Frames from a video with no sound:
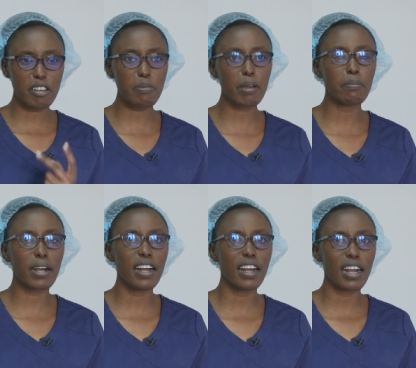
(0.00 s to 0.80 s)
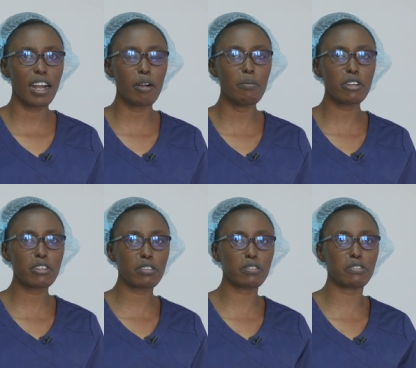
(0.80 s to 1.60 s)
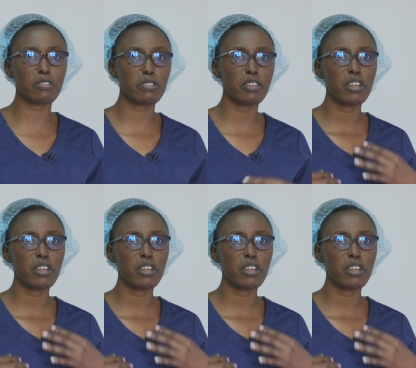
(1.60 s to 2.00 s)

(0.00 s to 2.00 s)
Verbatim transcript: Remember, our mode of